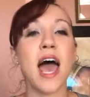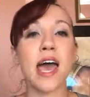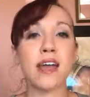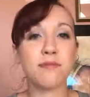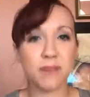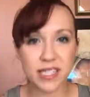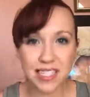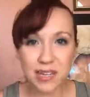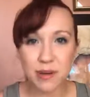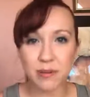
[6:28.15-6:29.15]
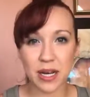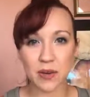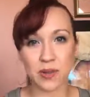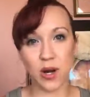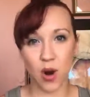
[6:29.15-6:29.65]
and basically built my
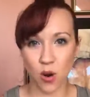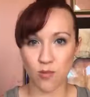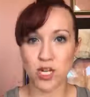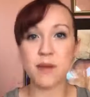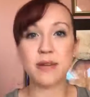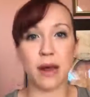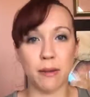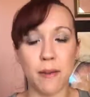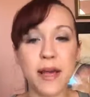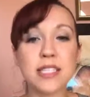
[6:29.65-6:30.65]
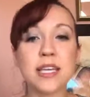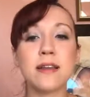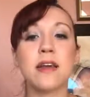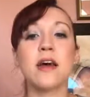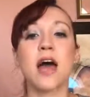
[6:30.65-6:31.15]
own little home gym down in my basement.